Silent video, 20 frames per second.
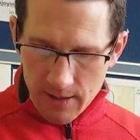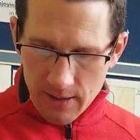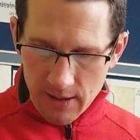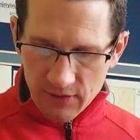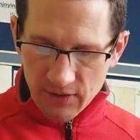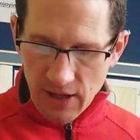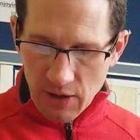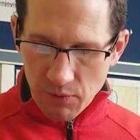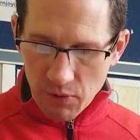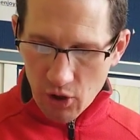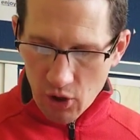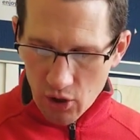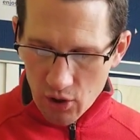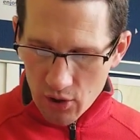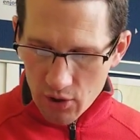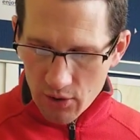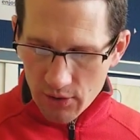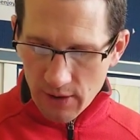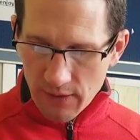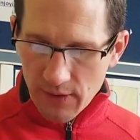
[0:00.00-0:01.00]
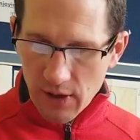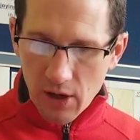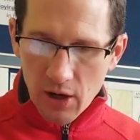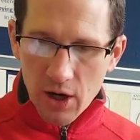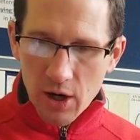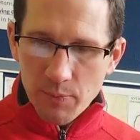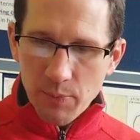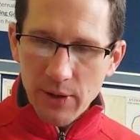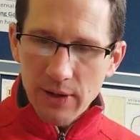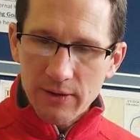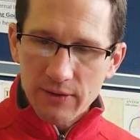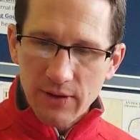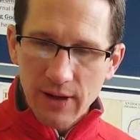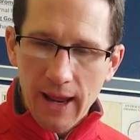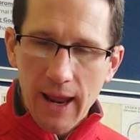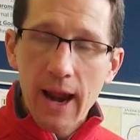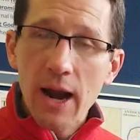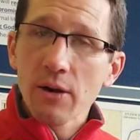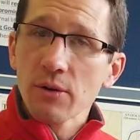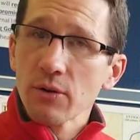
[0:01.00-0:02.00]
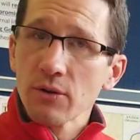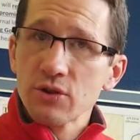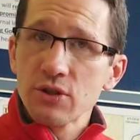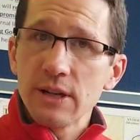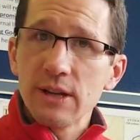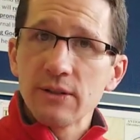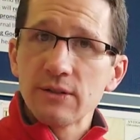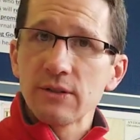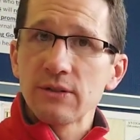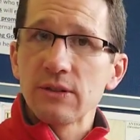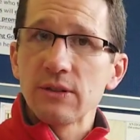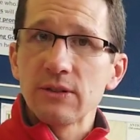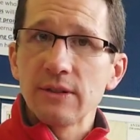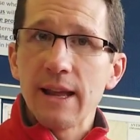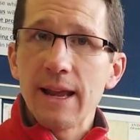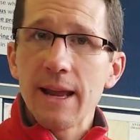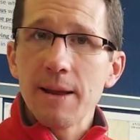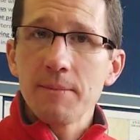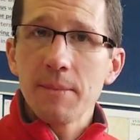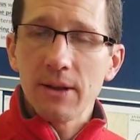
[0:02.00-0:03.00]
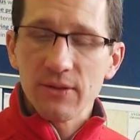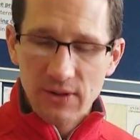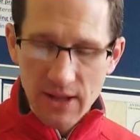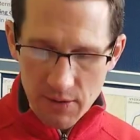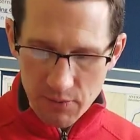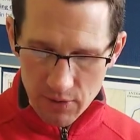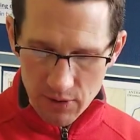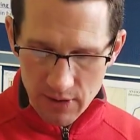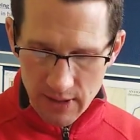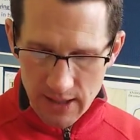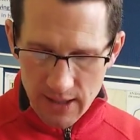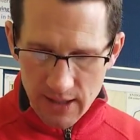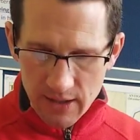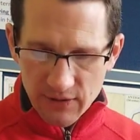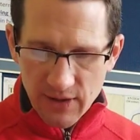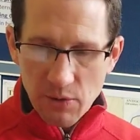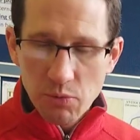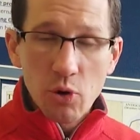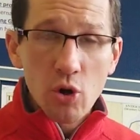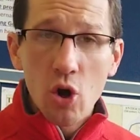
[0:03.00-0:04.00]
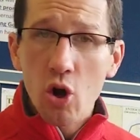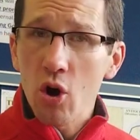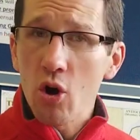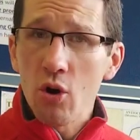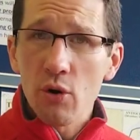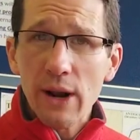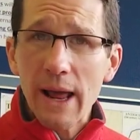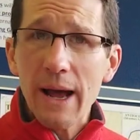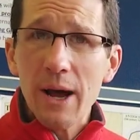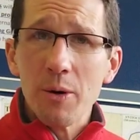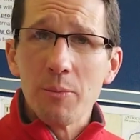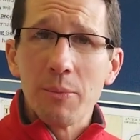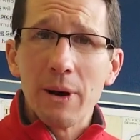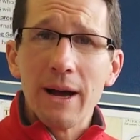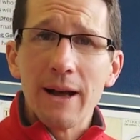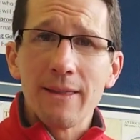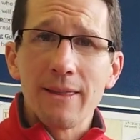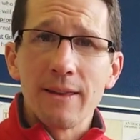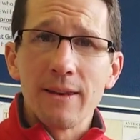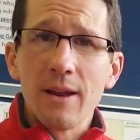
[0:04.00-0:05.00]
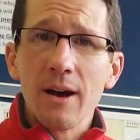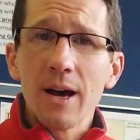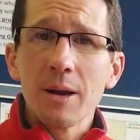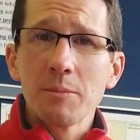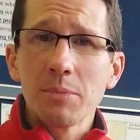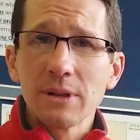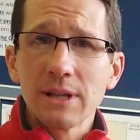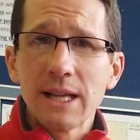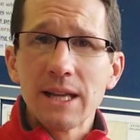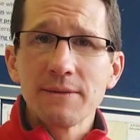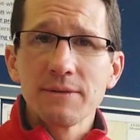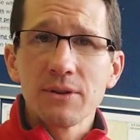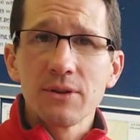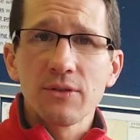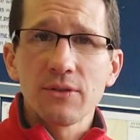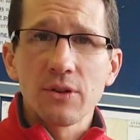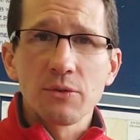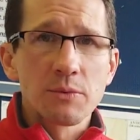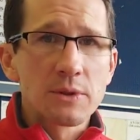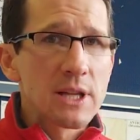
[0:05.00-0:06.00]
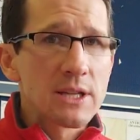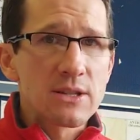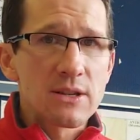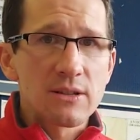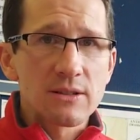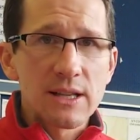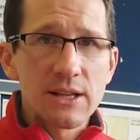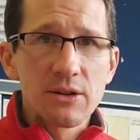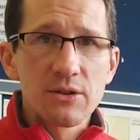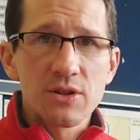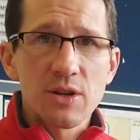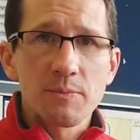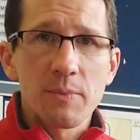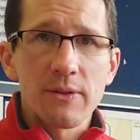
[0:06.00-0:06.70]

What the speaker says: as they were called on the carpet to herald Jesus' name, as they were called out by the non-believers and the religious leadership